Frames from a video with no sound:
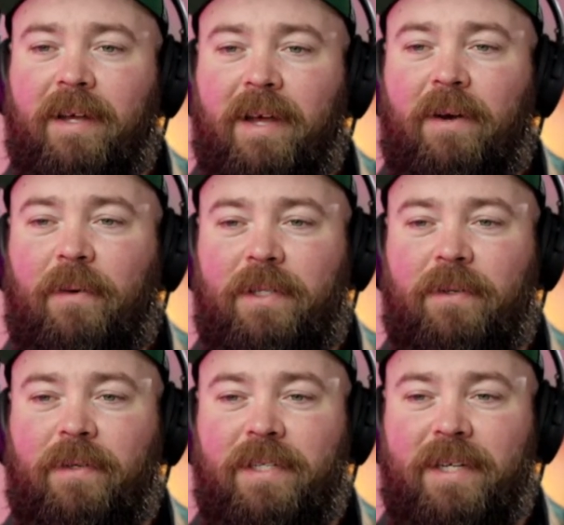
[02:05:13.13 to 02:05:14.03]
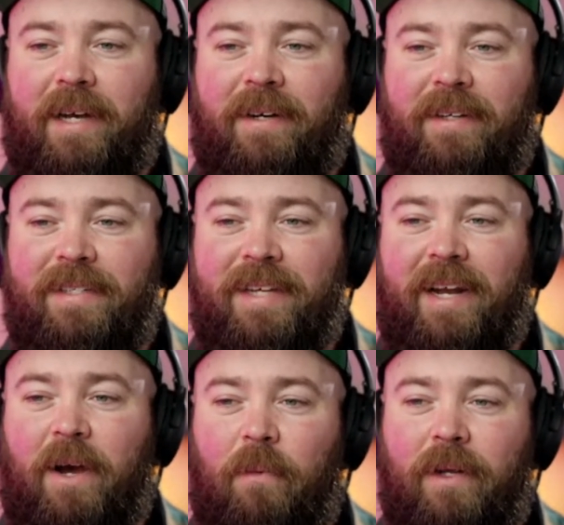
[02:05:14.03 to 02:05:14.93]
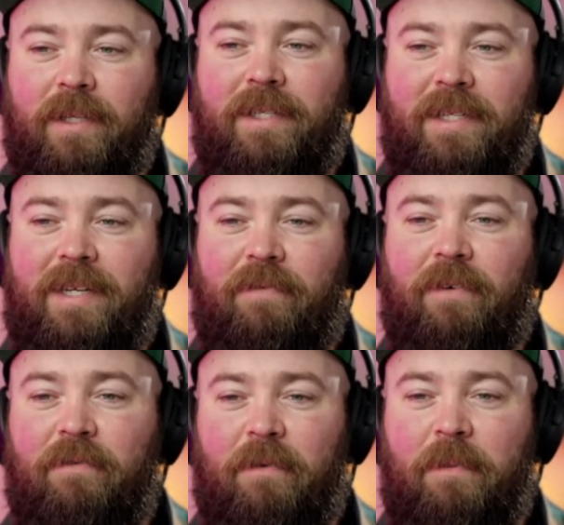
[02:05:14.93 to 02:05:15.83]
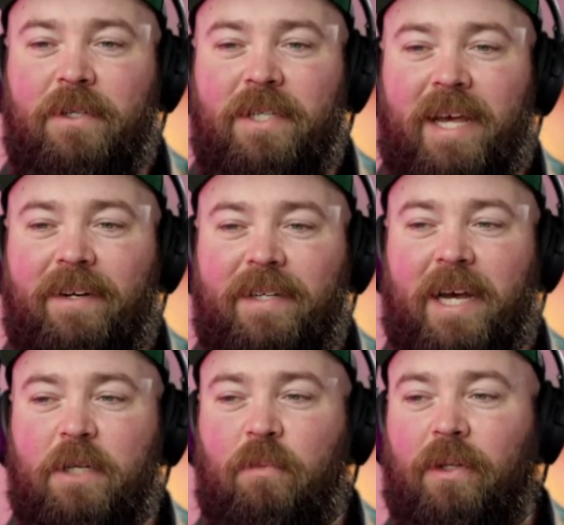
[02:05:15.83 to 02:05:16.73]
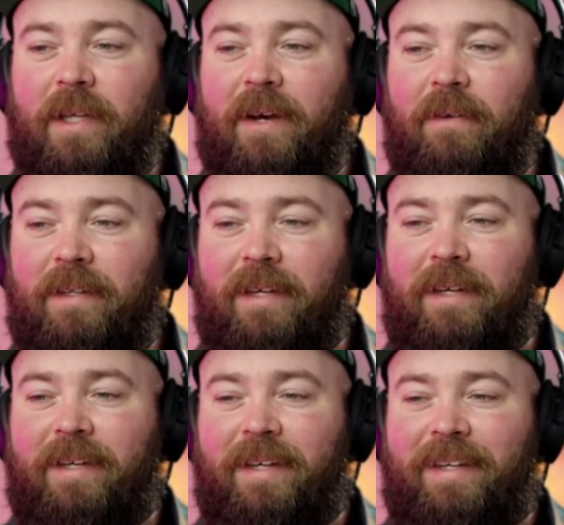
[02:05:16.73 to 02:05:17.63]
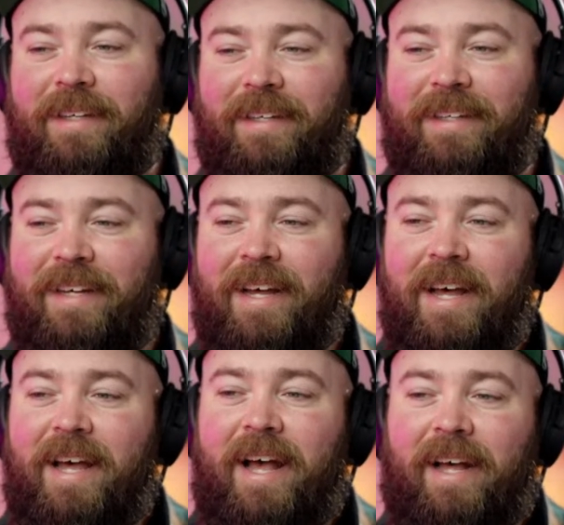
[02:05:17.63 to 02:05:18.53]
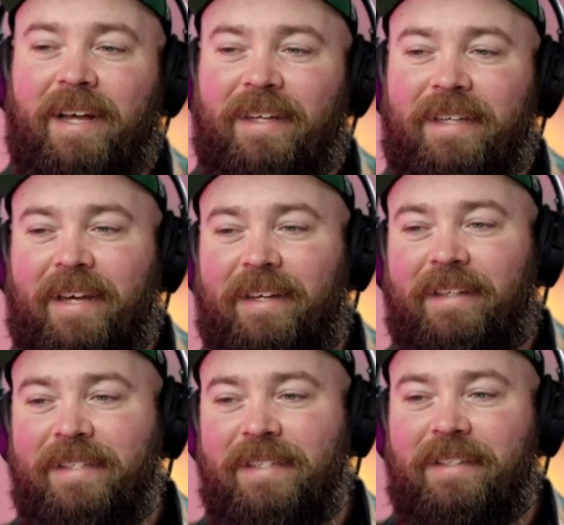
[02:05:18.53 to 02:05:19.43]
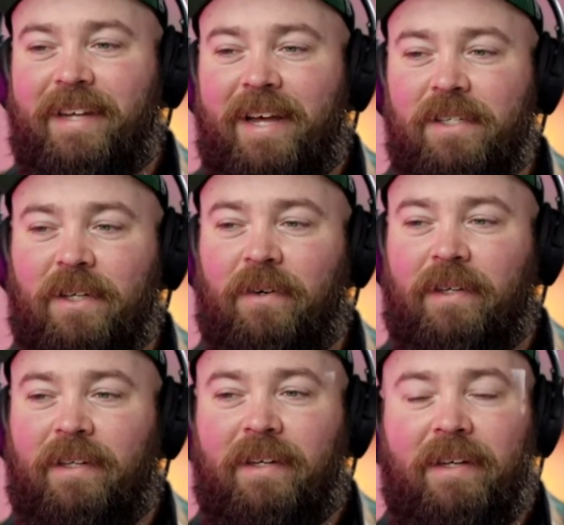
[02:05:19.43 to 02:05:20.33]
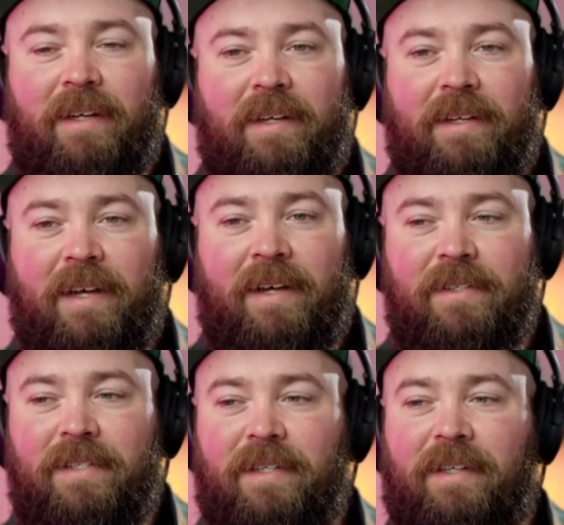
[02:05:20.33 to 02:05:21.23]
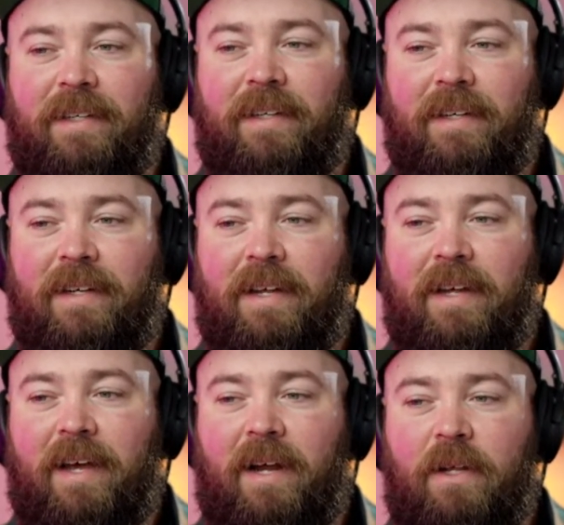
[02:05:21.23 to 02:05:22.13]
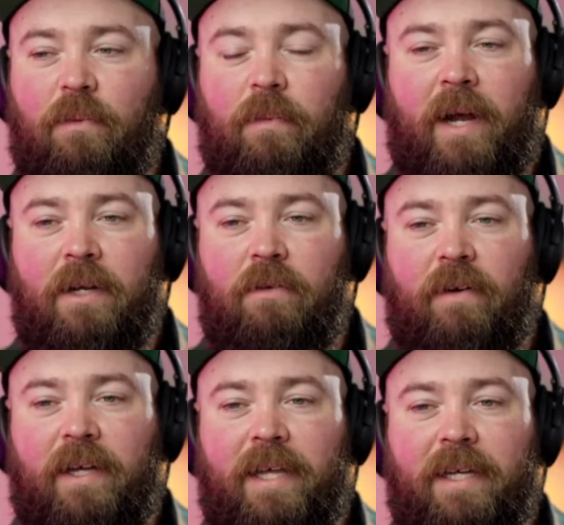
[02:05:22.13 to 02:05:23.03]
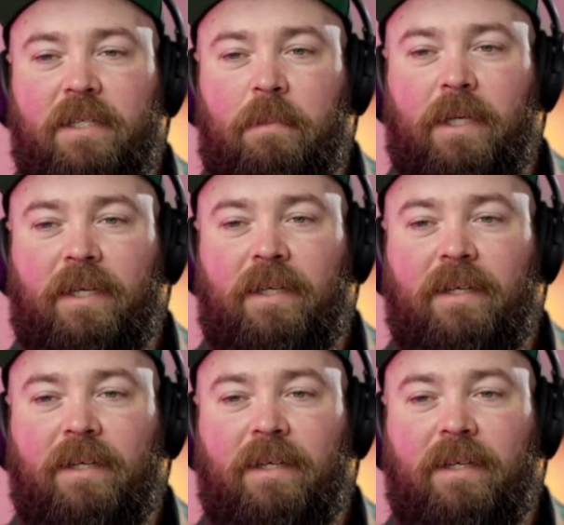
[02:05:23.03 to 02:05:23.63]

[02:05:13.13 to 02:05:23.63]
Went to a designer and said, I want different from your standard dashboard layout. Yeah. How's it going? How do you find that to be?